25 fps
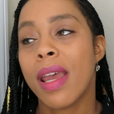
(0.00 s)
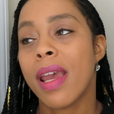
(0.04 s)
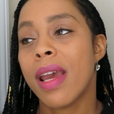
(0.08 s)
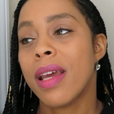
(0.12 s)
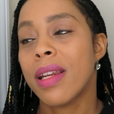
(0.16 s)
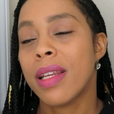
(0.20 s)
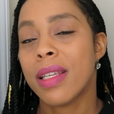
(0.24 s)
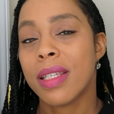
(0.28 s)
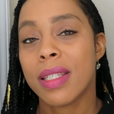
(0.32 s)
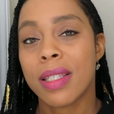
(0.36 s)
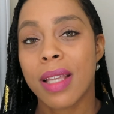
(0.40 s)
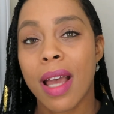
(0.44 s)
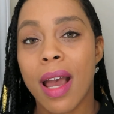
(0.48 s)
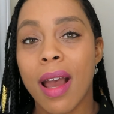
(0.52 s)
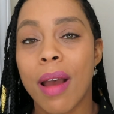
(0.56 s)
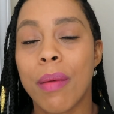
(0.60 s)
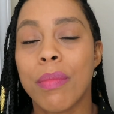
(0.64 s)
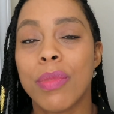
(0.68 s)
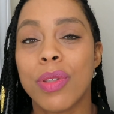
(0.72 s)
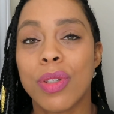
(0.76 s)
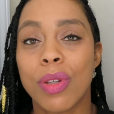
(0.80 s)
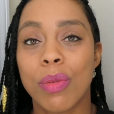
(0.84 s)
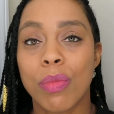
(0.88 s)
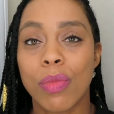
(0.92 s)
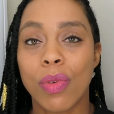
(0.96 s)
and it's
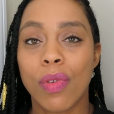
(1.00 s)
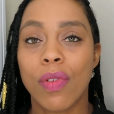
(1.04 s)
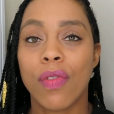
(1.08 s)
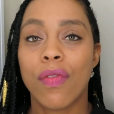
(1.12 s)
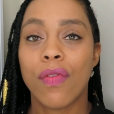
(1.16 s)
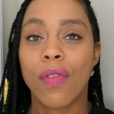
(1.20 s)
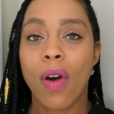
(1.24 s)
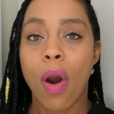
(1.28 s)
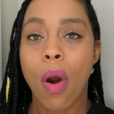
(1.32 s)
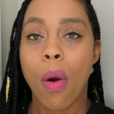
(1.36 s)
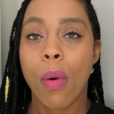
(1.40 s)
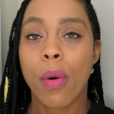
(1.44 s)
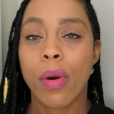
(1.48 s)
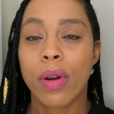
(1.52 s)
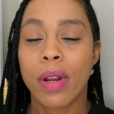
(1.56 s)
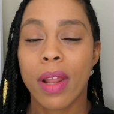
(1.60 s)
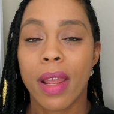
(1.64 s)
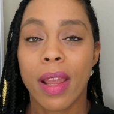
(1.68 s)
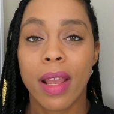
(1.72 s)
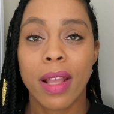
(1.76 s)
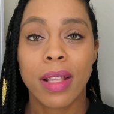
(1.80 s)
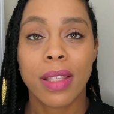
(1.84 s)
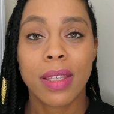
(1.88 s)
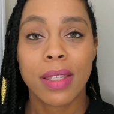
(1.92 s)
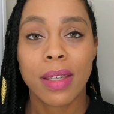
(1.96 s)
time to move forward
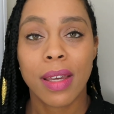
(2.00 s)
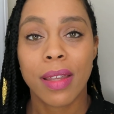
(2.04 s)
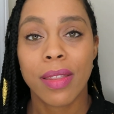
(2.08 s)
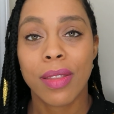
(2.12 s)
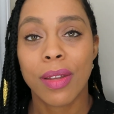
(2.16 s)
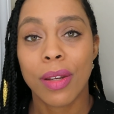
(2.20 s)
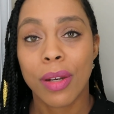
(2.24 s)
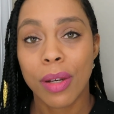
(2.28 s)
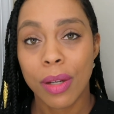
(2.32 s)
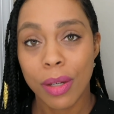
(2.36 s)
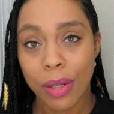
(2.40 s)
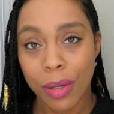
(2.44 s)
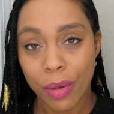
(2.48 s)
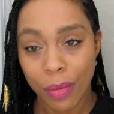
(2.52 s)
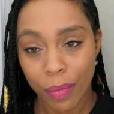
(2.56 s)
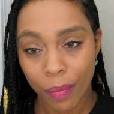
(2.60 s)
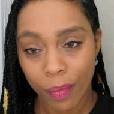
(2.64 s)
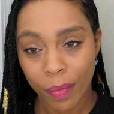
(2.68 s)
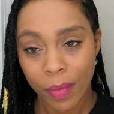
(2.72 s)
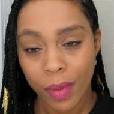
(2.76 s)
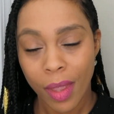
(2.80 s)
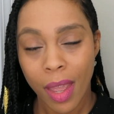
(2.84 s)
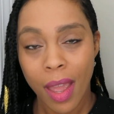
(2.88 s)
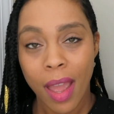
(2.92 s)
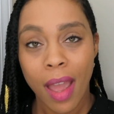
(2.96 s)
into the new.
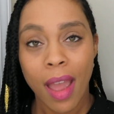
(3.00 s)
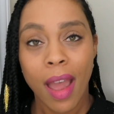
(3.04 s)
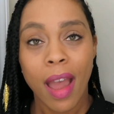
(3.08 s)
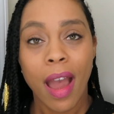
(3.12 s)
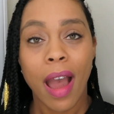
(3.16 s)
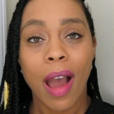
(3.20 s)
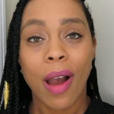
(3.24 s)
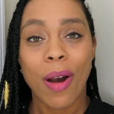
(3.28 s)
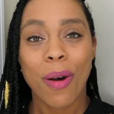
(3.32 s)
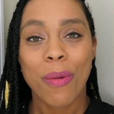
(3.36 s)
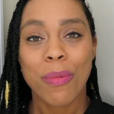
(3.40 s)
I